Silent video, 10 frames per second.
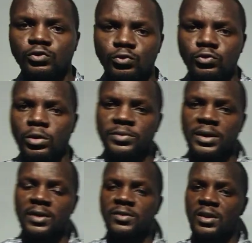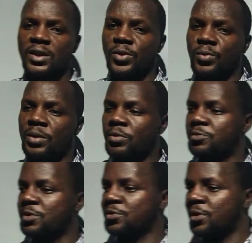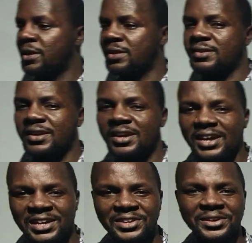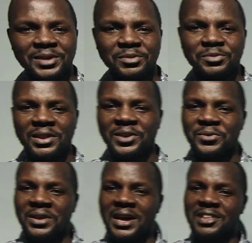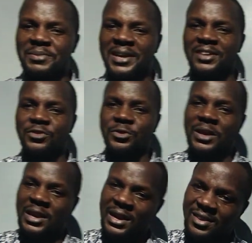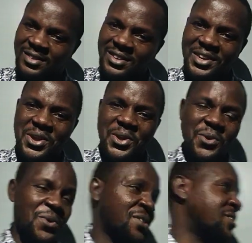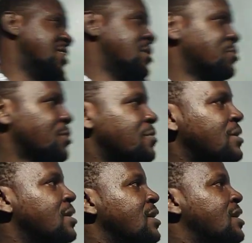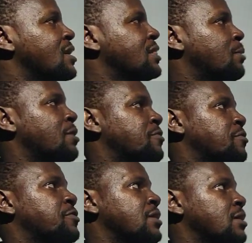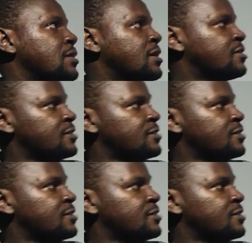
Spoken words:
two substances. One must be solid and the other must be liquid. Admin can show the last question I'm solving. Number 50. The